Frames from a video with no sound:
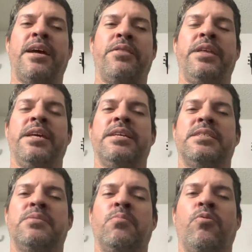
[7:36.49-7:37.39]
I think
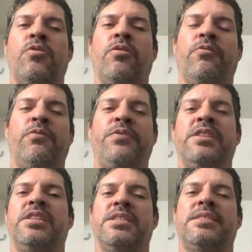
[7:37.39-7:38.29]
is more of a
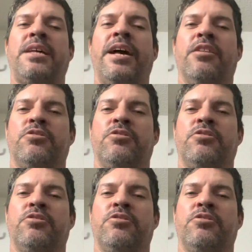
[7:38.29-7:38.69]
vintage style,